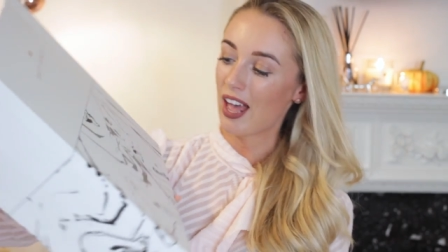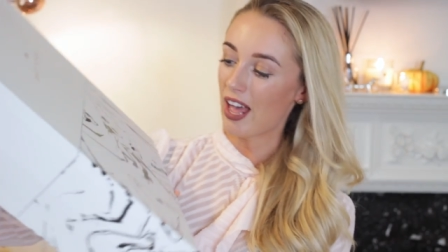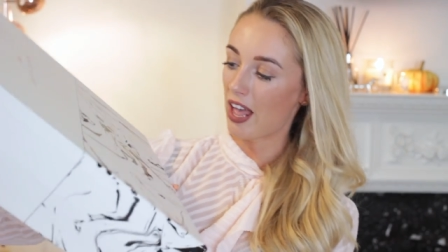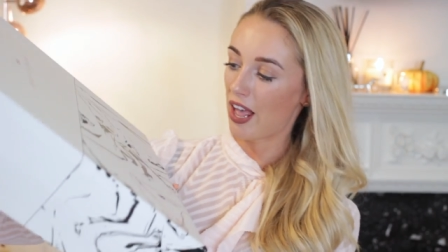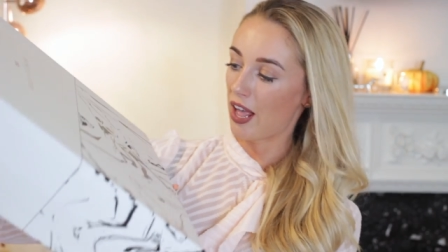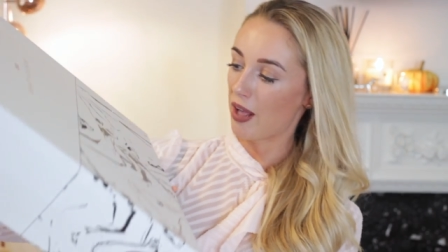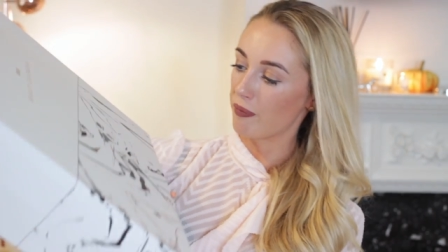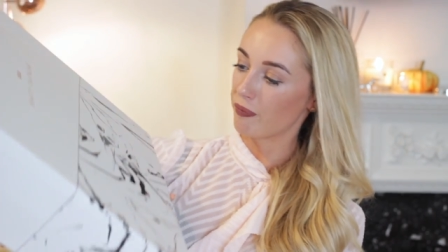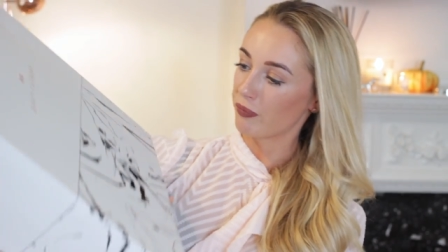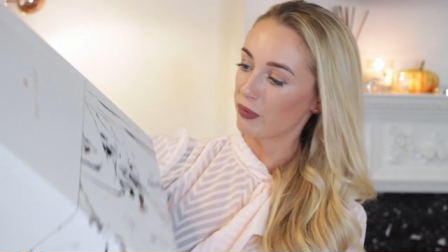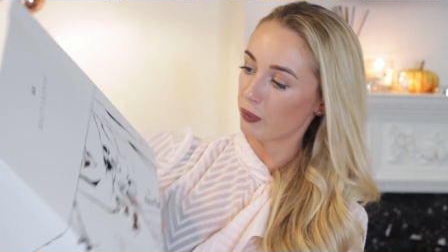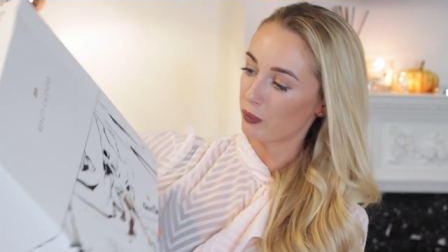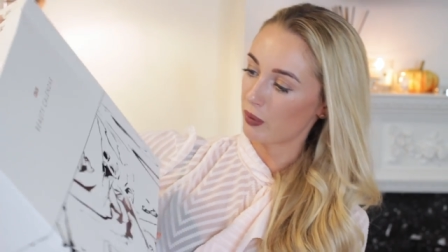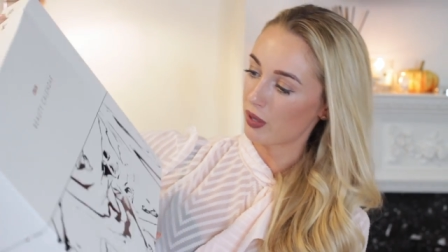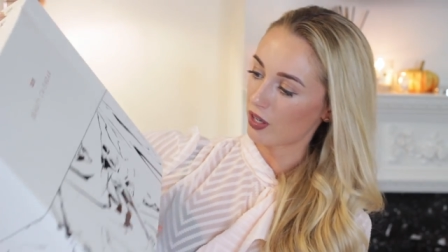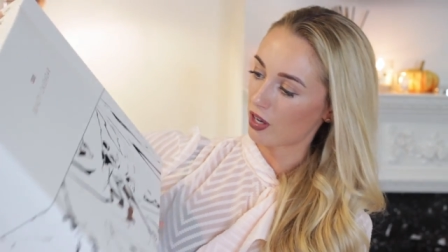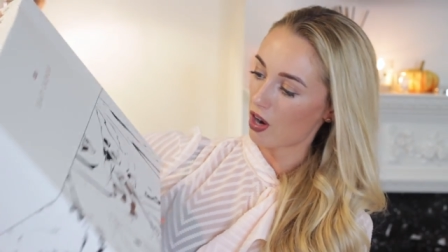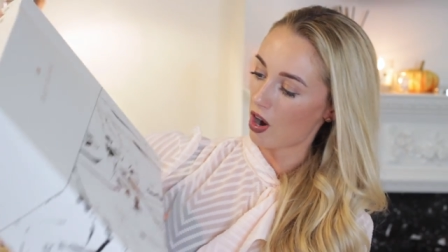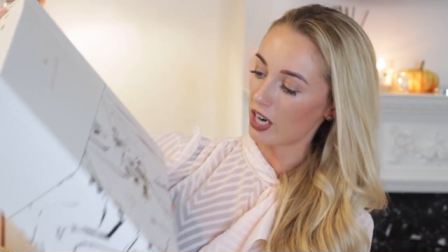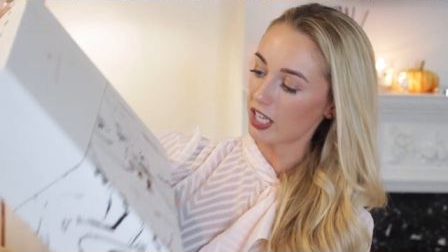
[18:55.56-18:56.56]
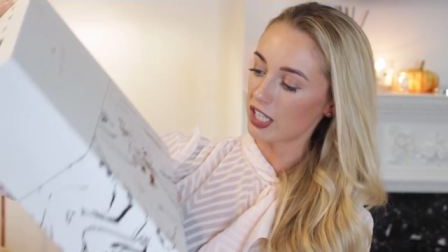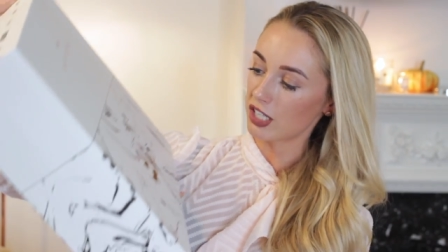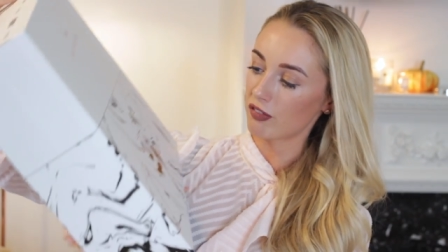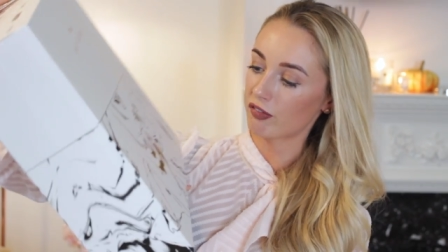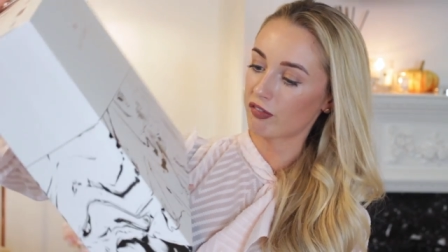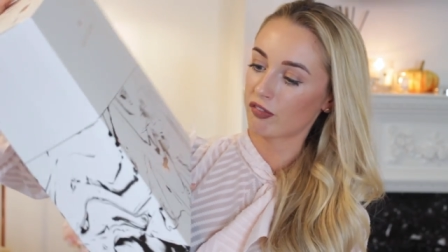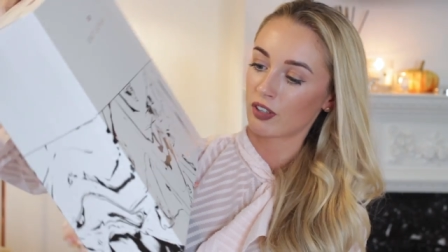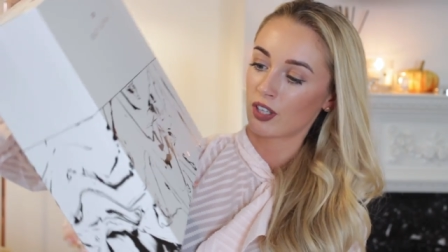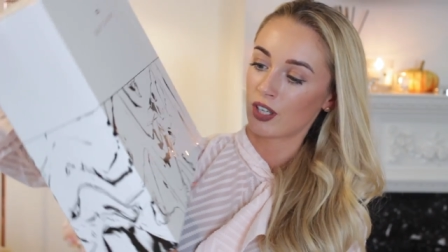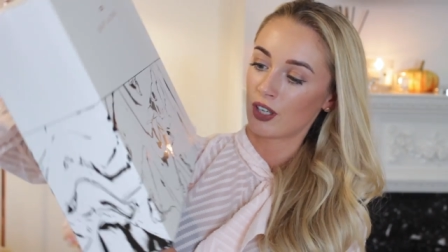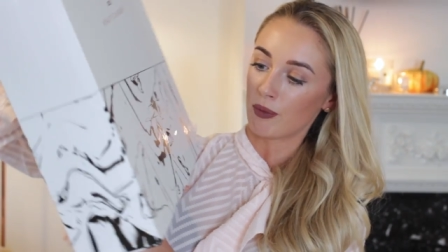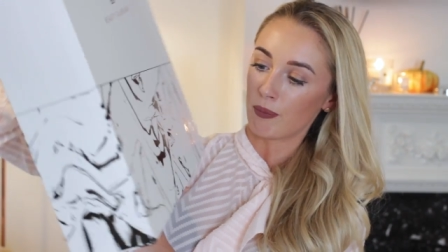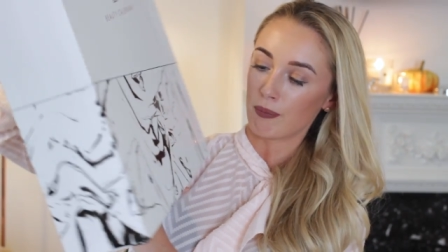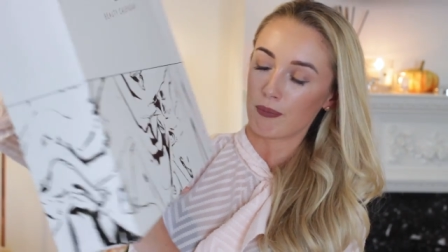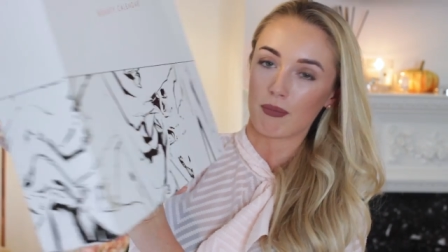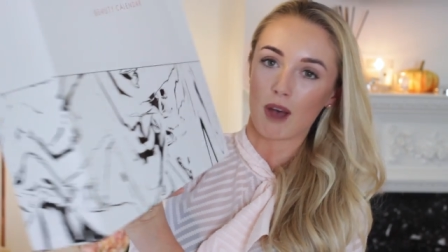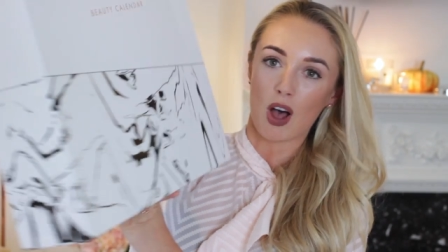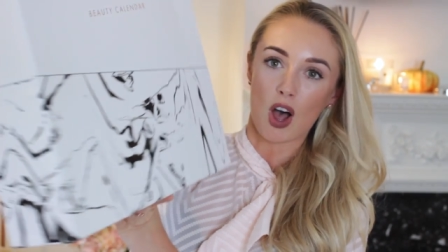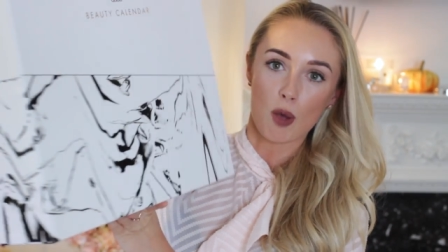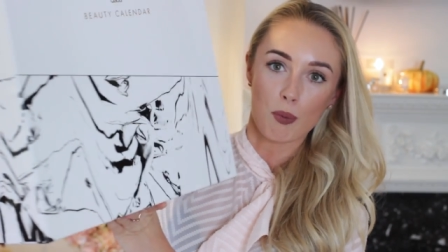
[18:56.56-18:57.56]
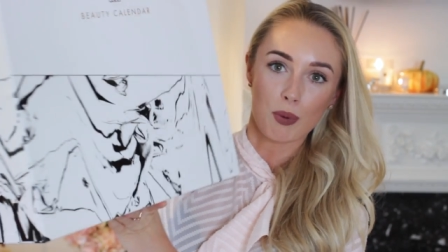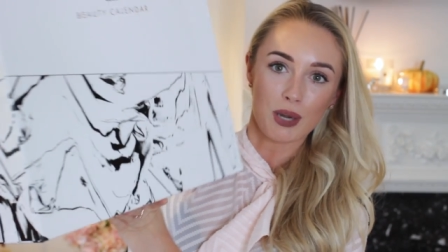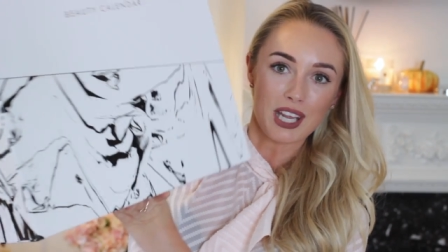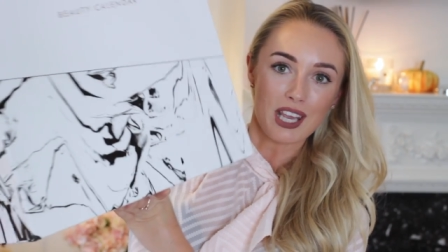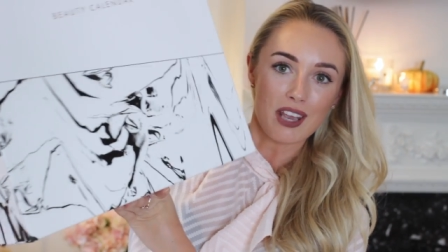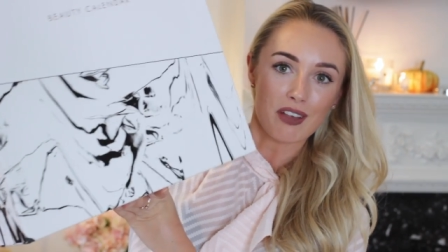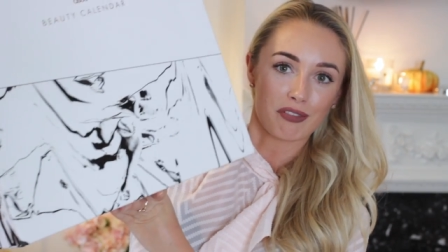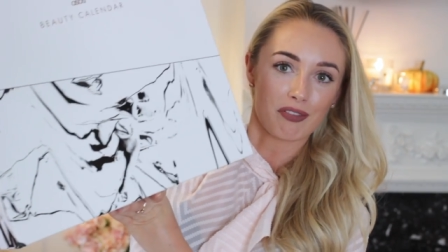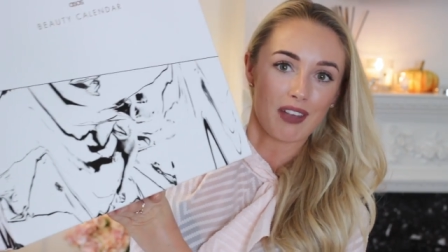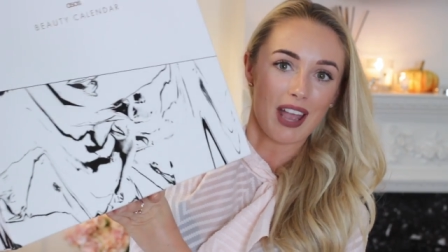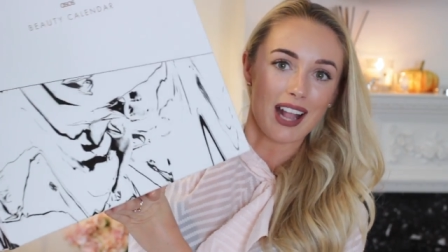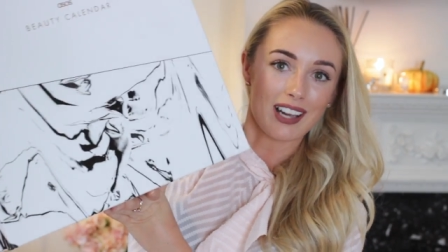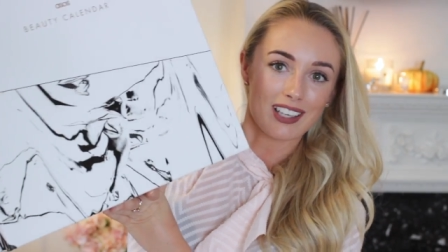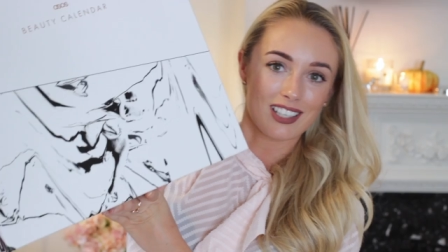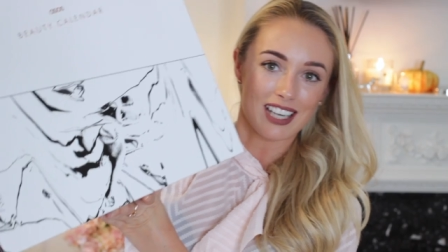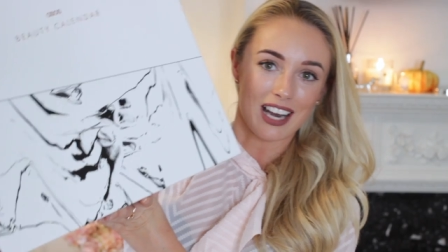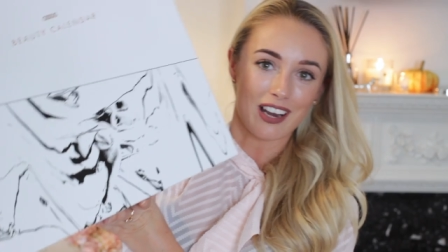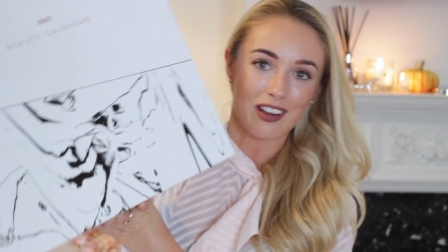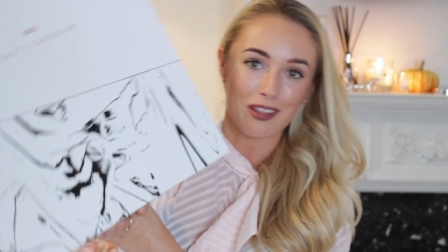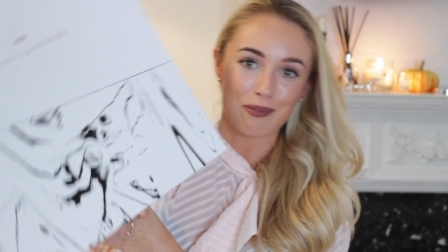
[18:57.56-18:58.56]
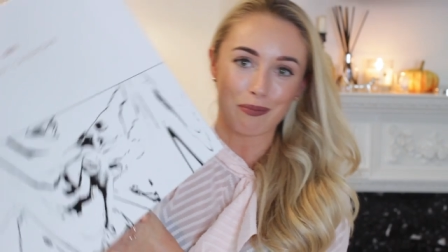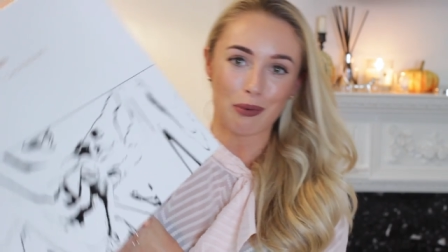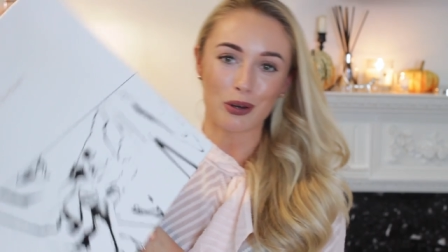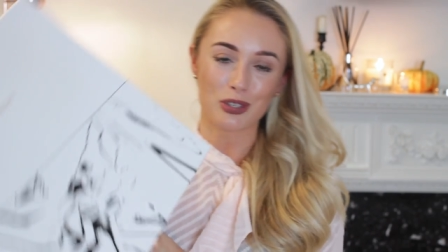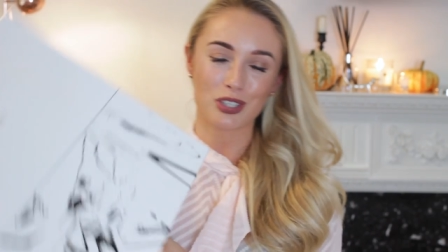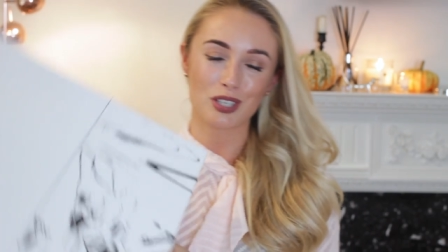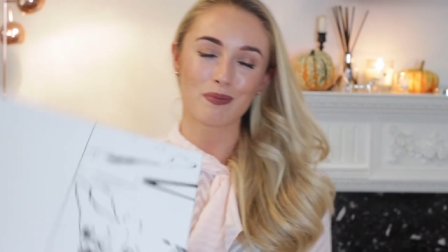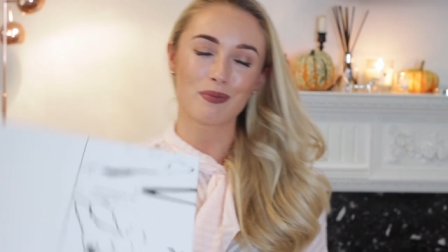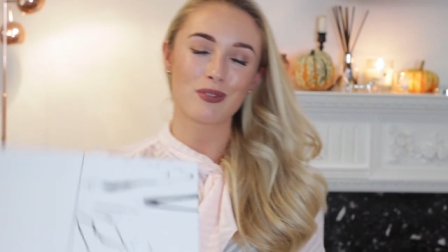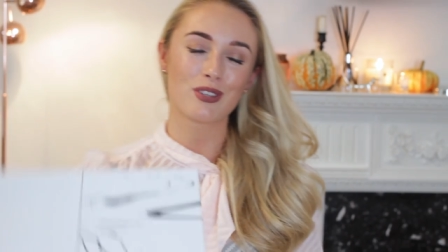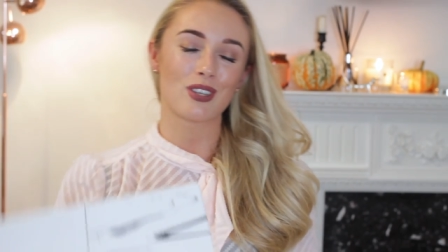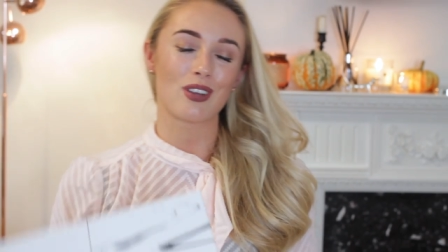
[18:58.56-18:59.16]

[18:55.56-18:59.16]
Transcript: um, with a kind of marbly effect down at the bottom,